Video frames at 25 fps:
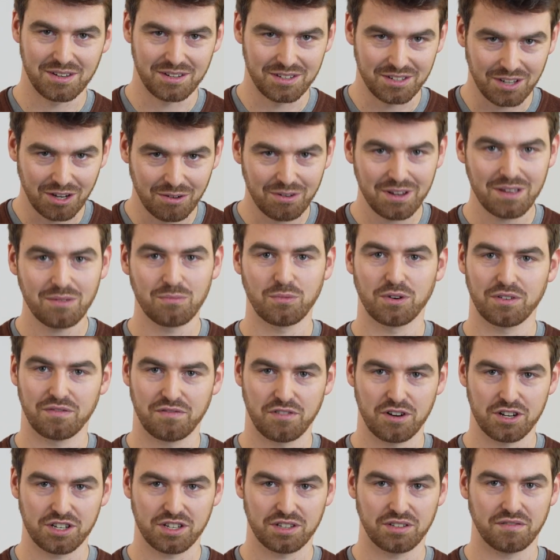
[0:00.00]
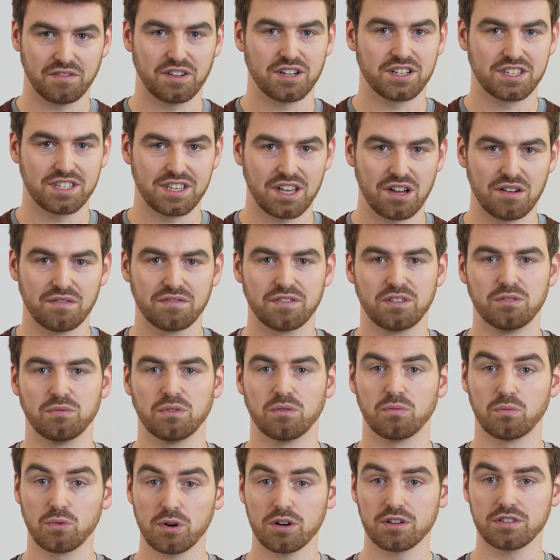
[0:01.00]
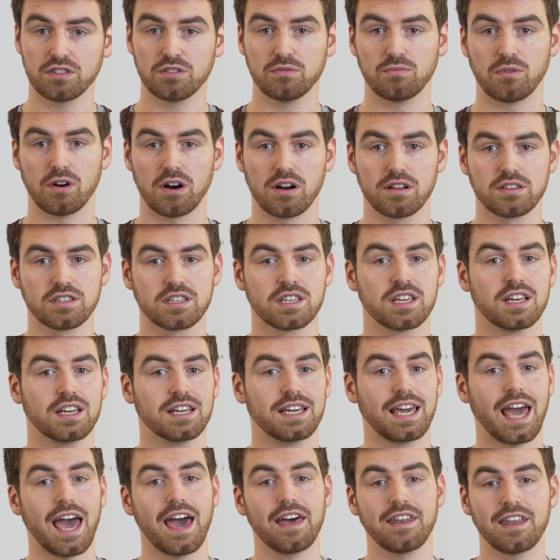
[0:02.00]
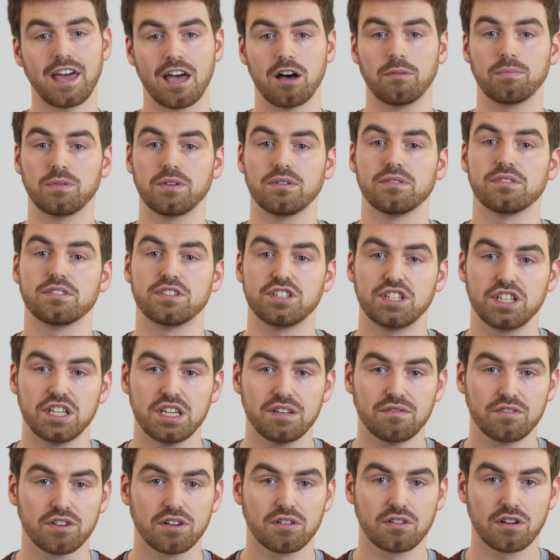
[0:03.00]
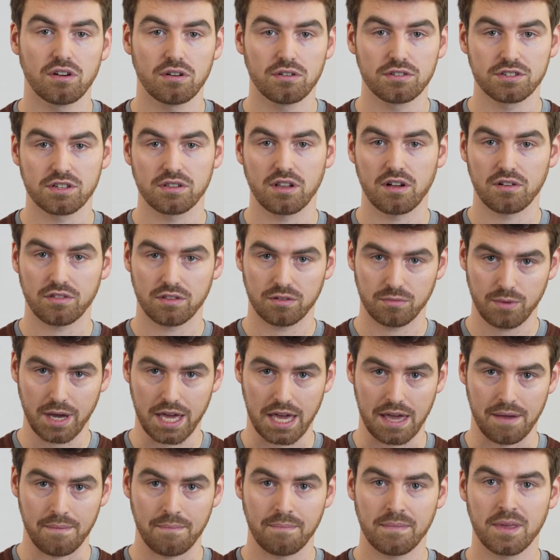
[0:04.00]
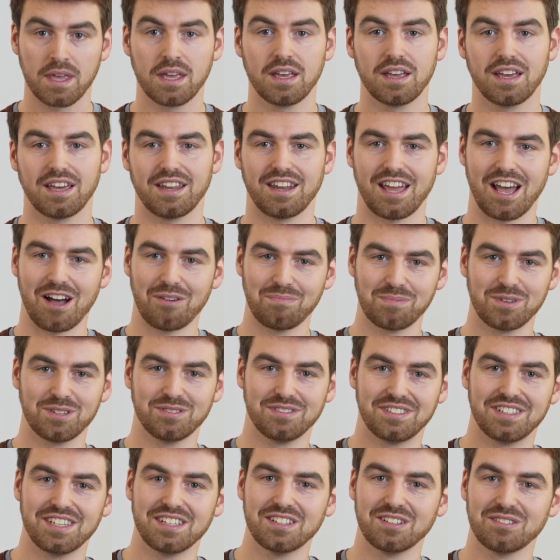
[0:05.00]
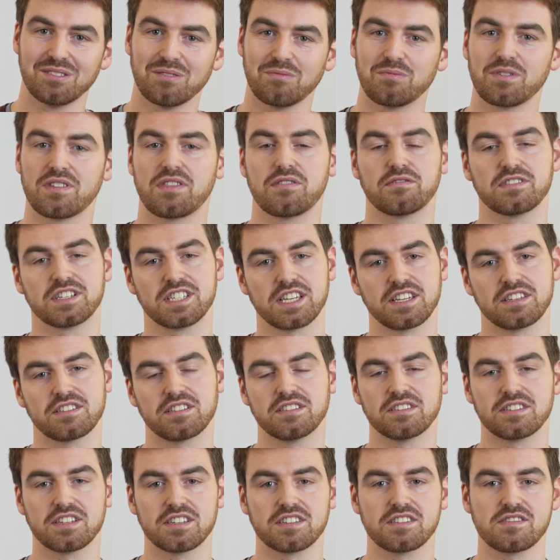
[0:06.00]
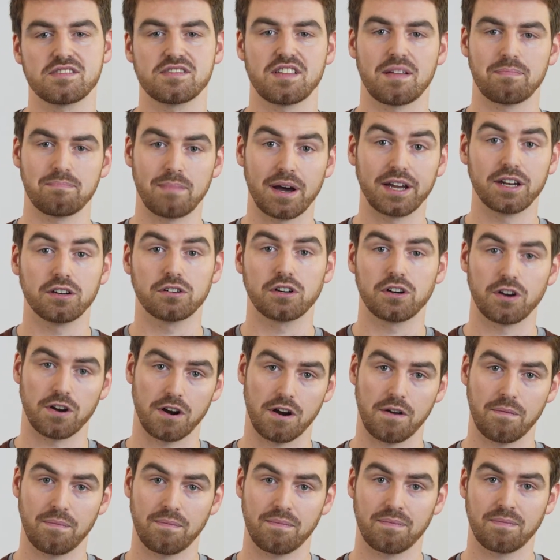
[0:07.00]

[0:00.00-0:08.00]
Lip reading: Knowing what version of yourself you will work towards can help you achieve your goals along the way and help you deal with the resistances that might occur.